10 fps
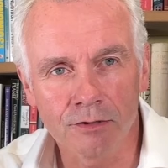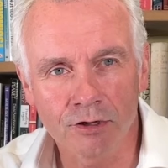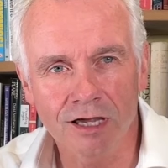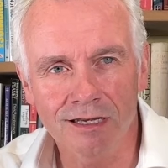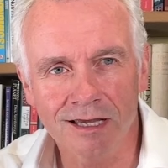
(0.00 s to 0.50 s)
you're
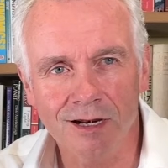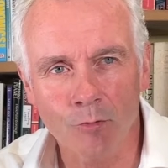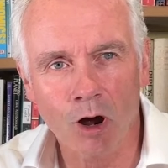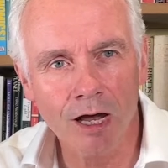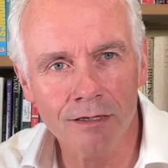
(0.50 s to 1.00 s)
going to get it
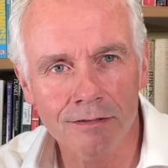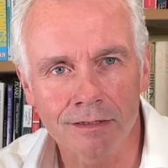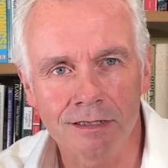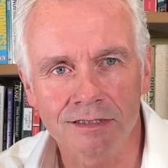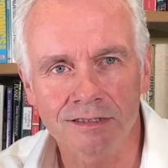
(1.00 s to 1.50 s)
right,
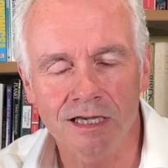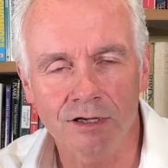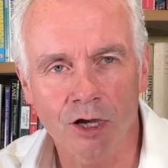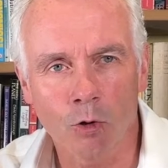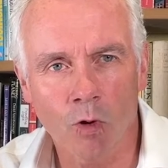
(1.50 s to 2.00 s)
that it's going to
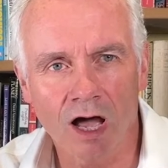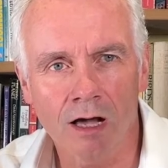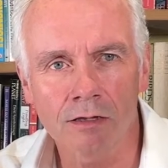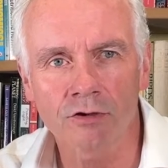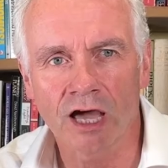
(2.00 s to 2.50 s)
go
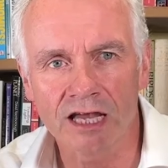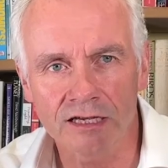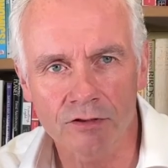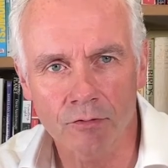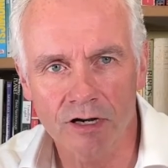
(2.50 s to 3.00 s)
well, you're heading
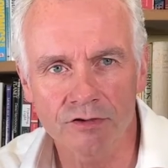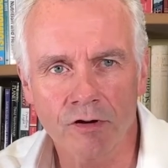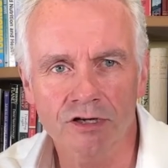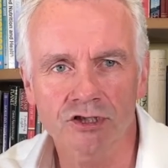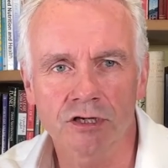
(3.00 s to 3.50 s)
in the right
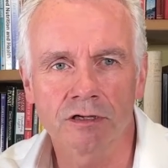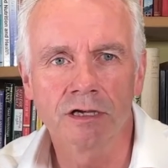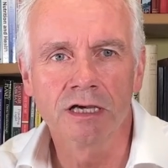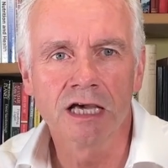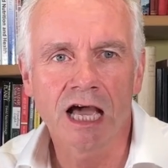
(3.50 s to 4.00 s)
direction,
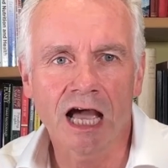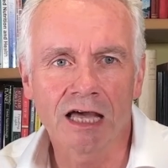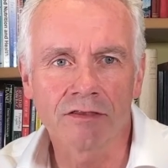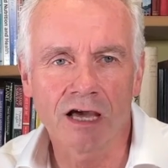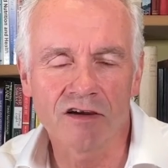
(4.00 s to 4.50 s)

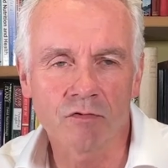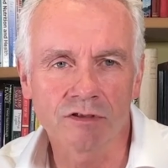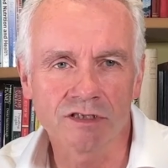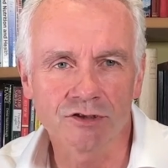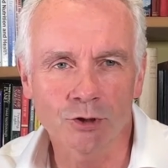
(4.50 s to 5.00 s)
and that
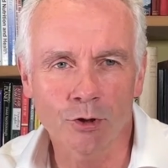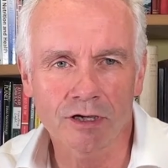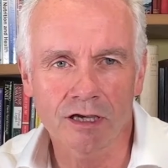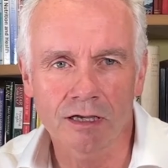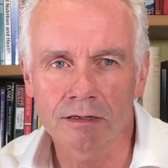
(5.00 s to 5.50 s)
everyone's
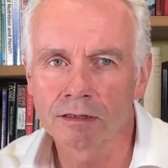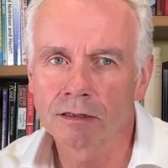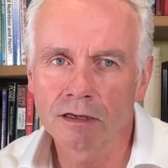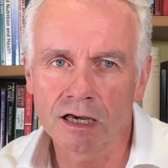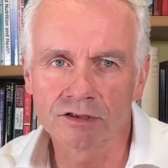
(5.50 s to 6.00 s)
enjoying it.
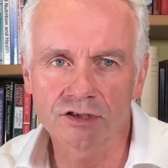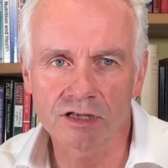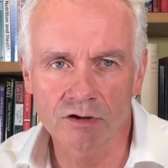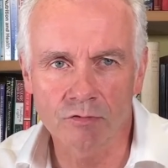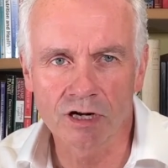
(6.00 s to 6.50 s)
And so
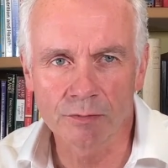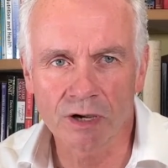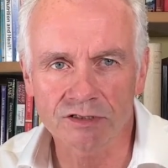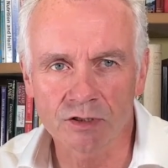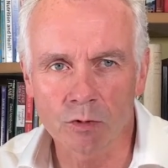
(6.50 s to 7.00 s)
that really
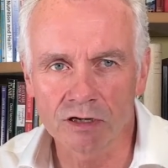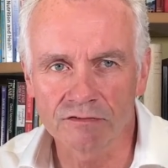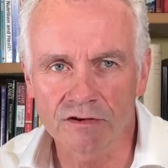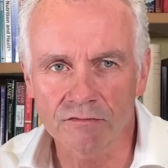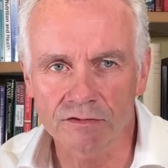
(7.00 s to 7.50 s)
makes the world of
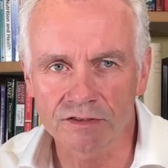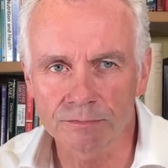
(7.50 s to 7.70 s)
difference.